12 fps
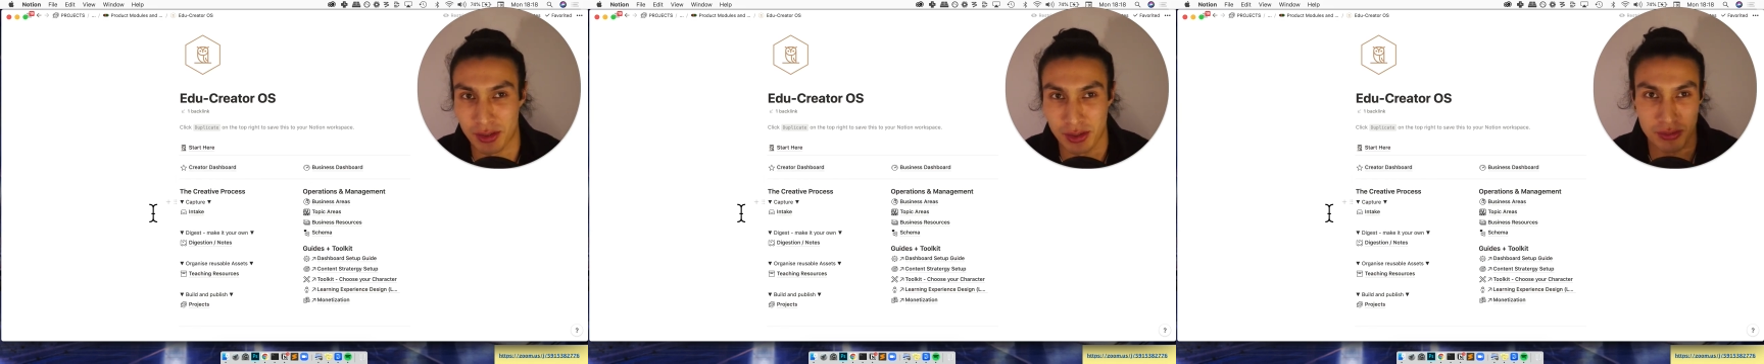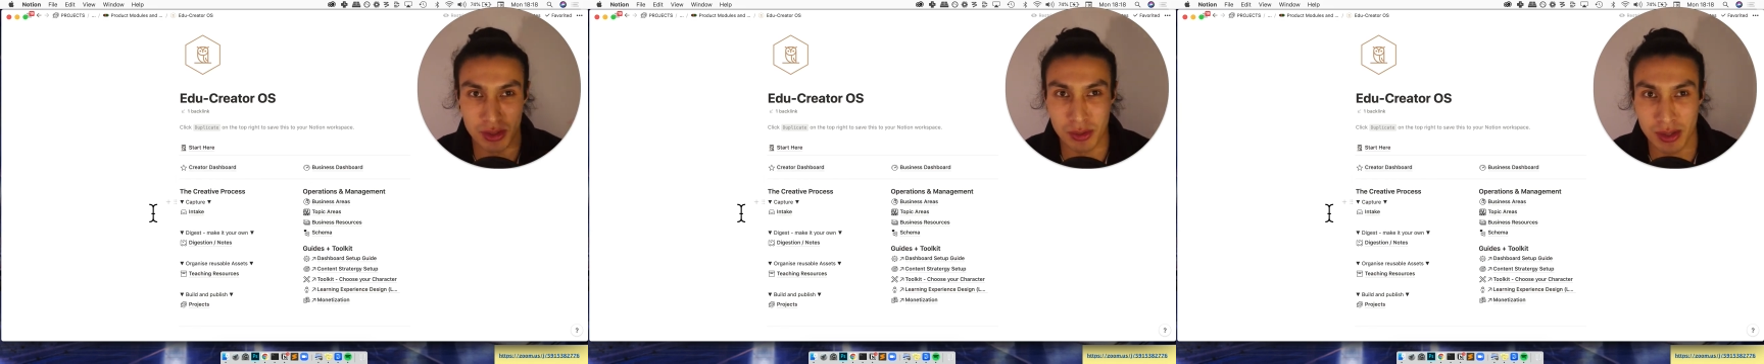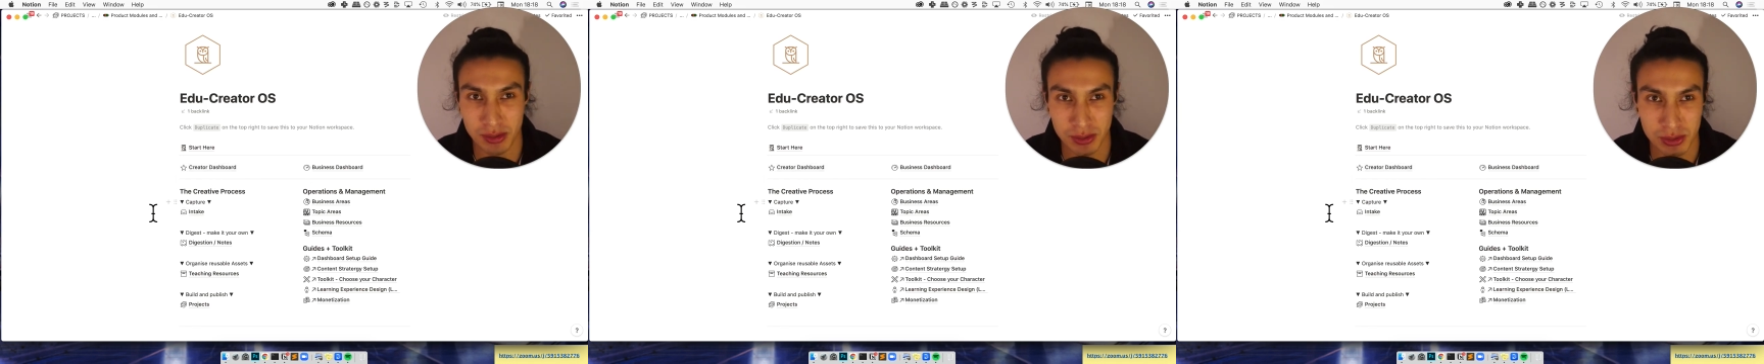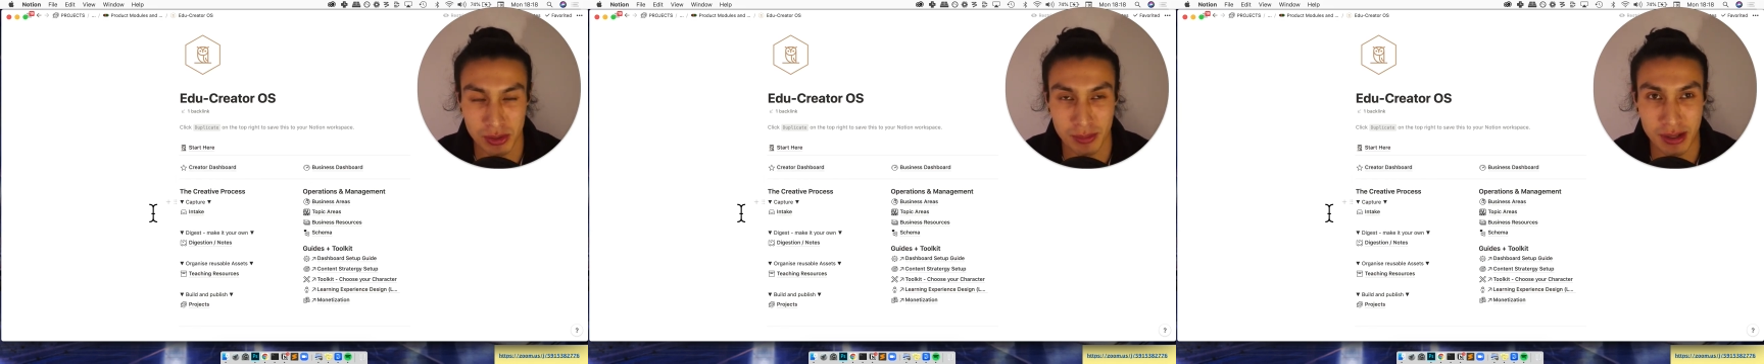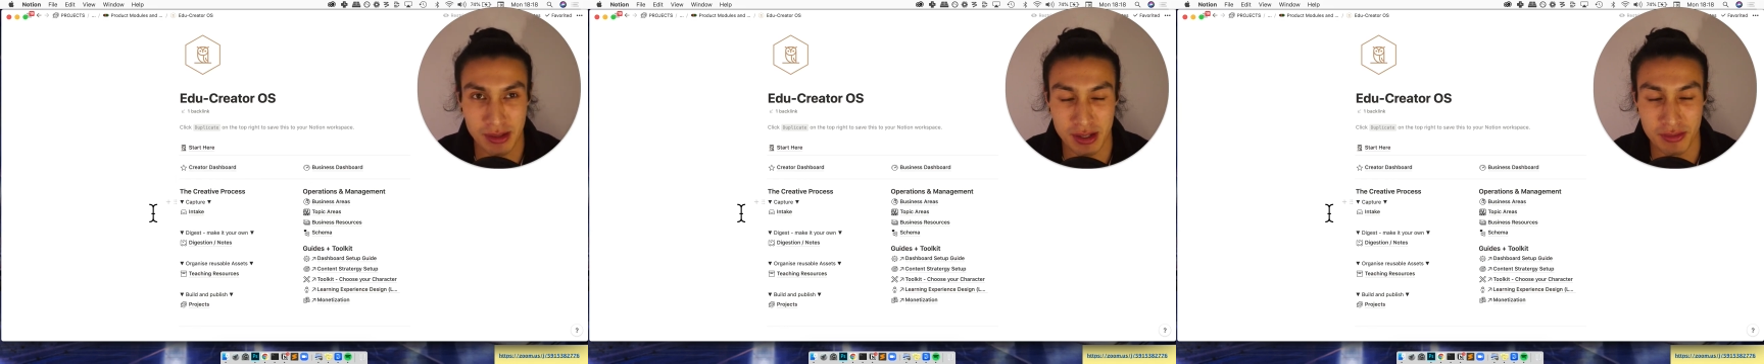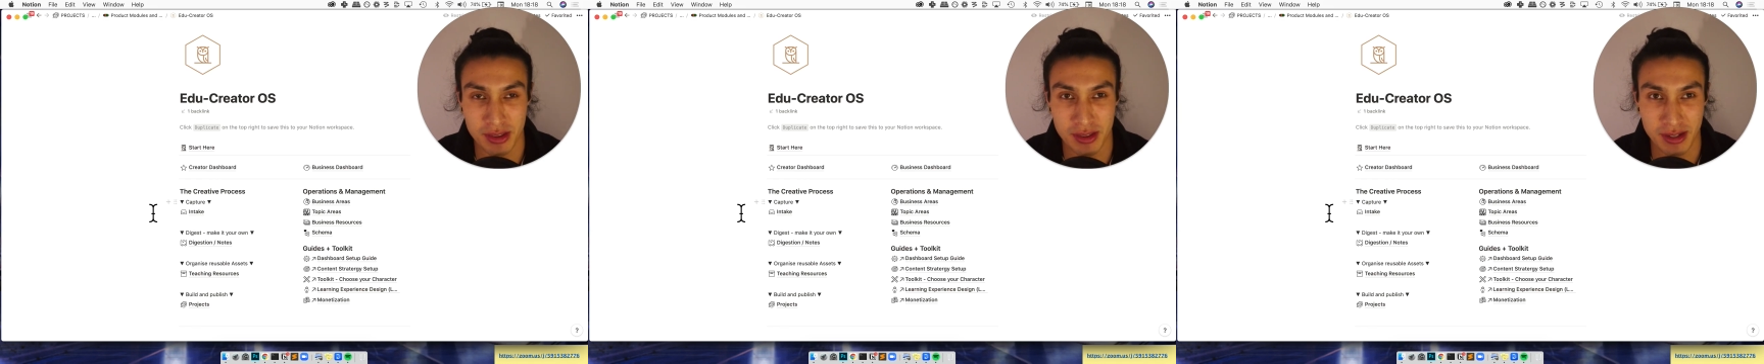give you a quick little tour about the
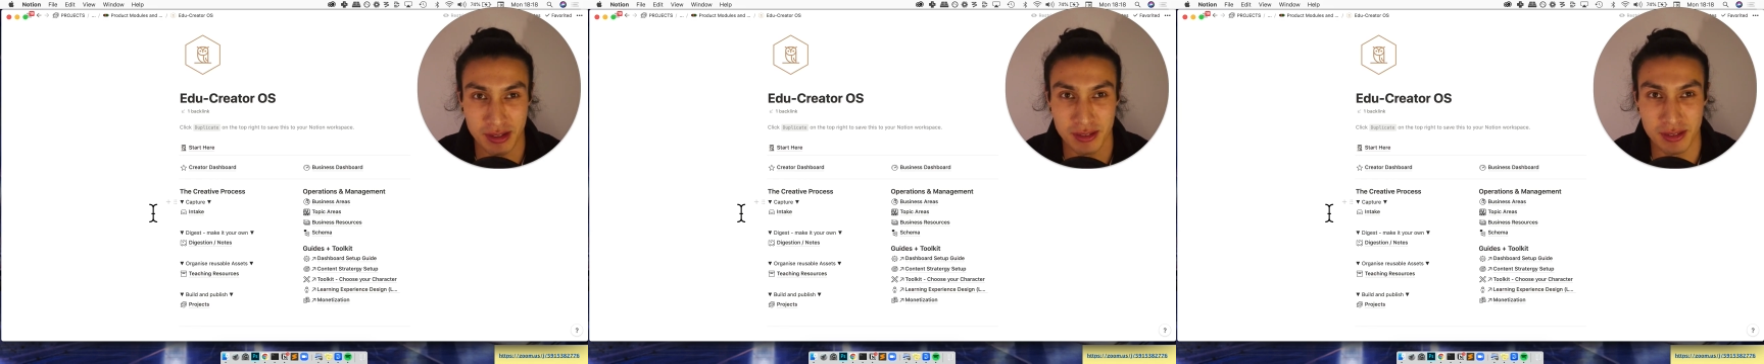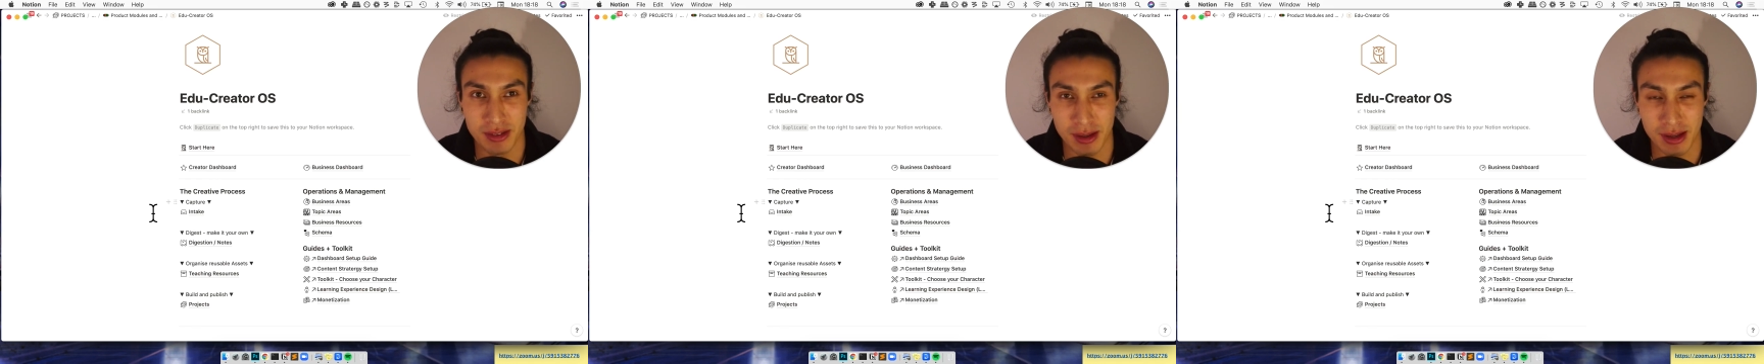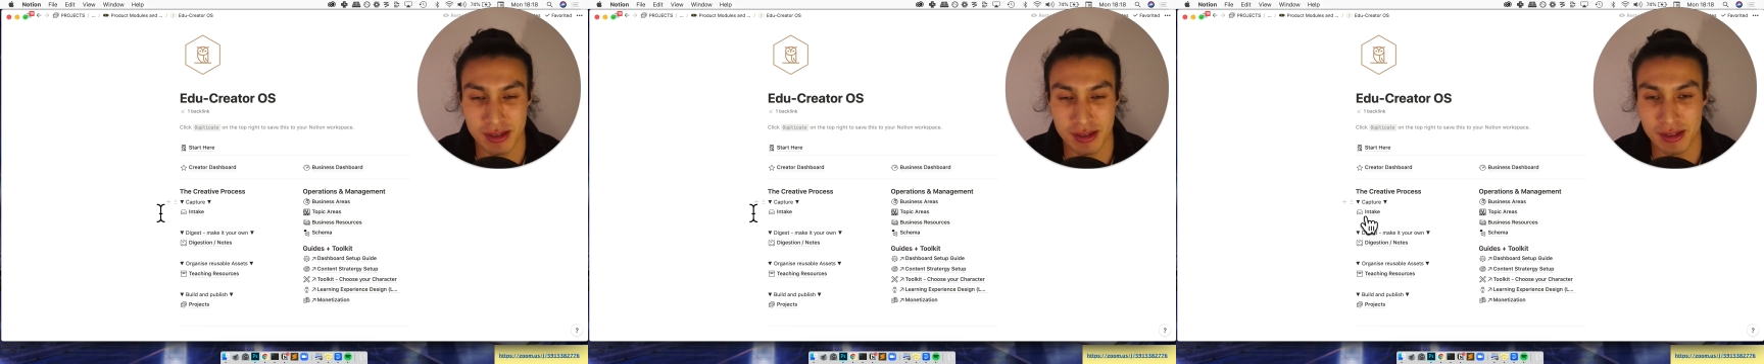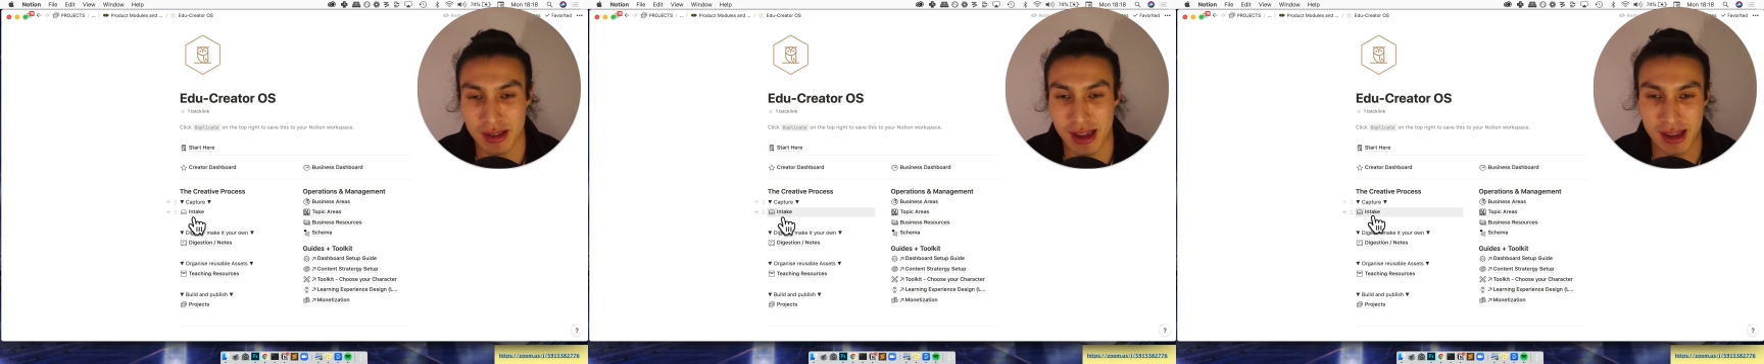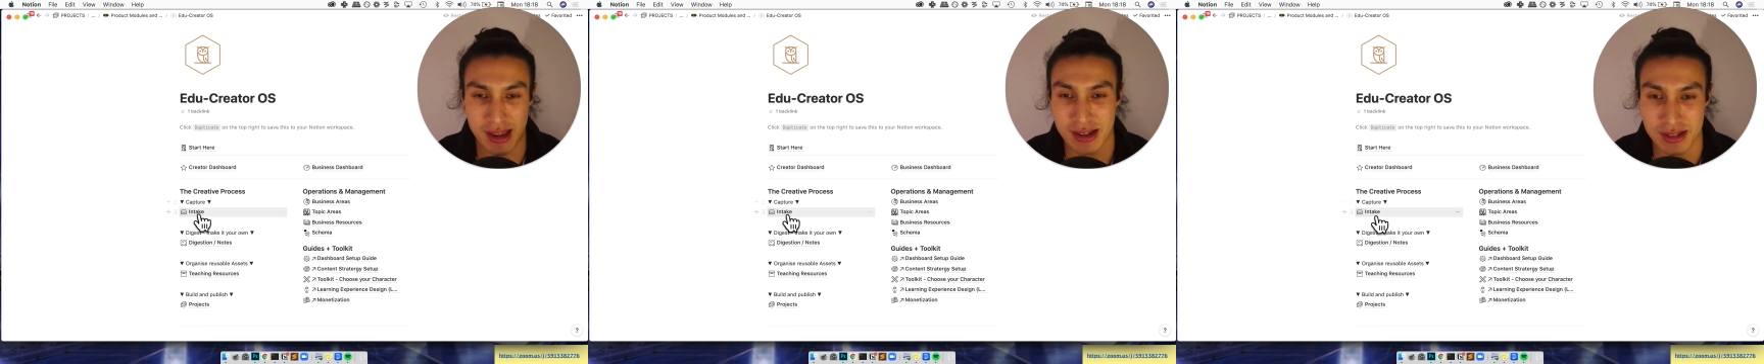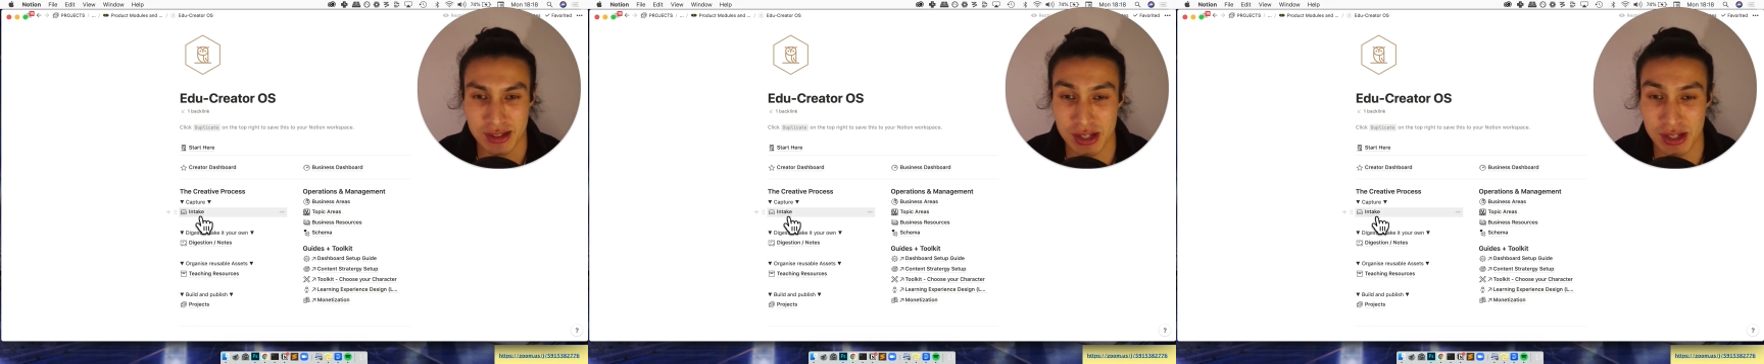other things. And
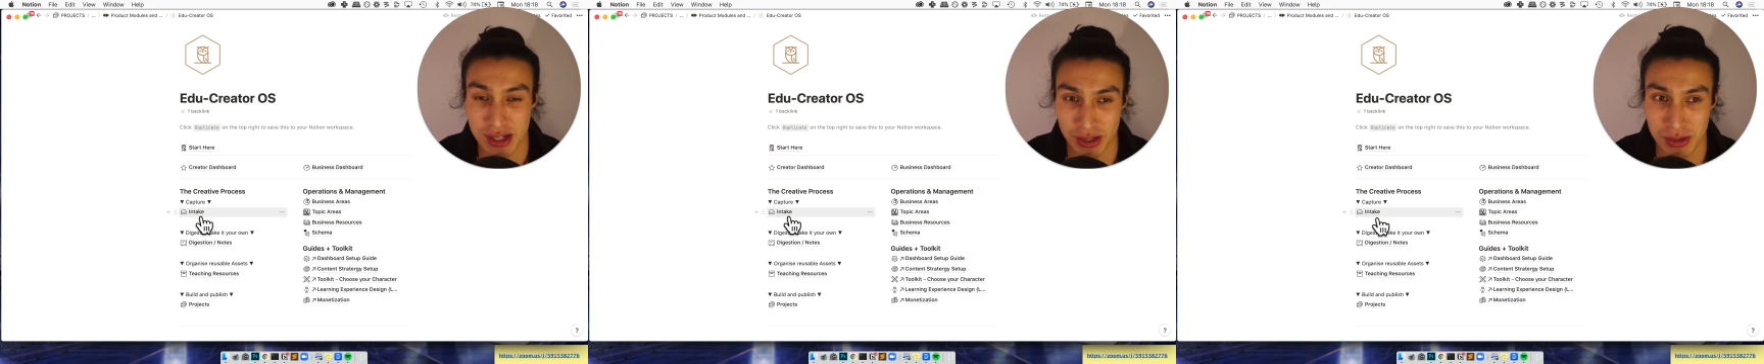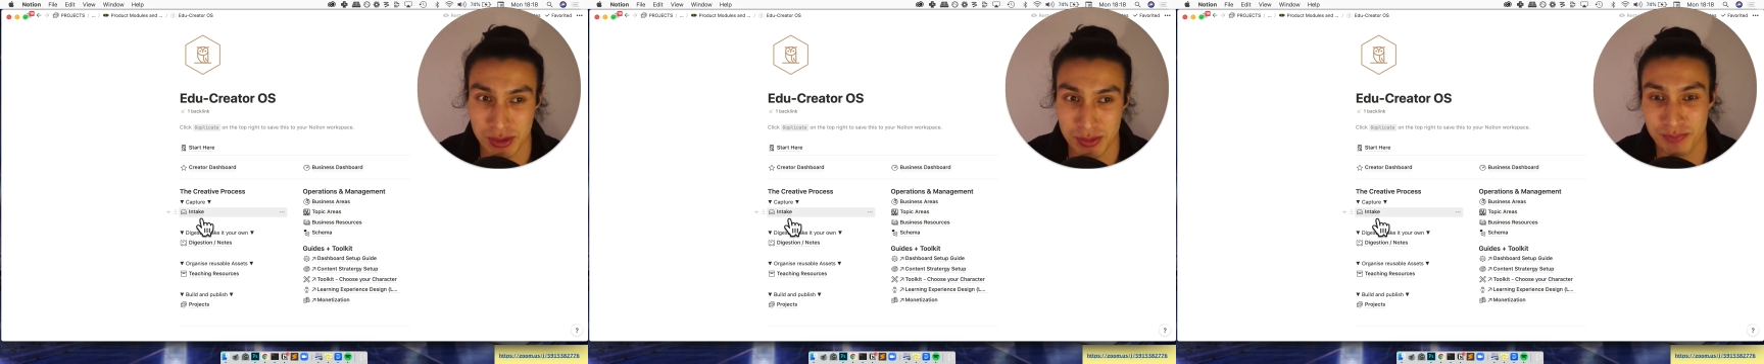here goes.